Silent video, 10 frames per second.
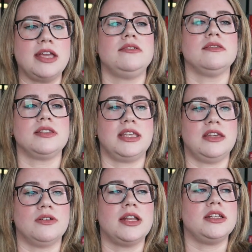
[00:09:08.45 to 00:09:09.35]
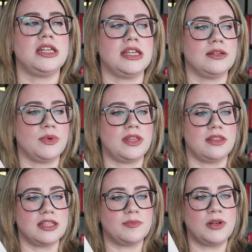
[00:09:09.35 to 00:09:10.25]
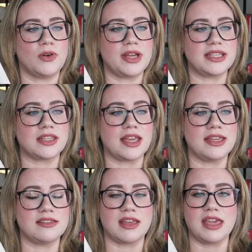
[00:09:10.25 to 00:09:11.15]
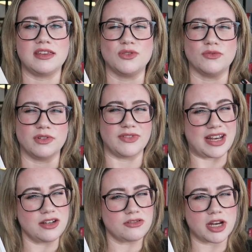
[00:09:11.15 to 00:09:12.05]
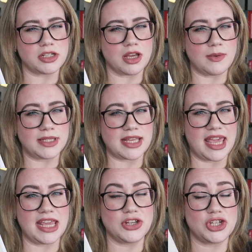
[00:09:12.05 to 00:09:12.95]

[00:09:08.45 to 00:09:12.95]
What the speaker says: agency or energy within this plot is that it is a sort of revenge tragedy, I would say.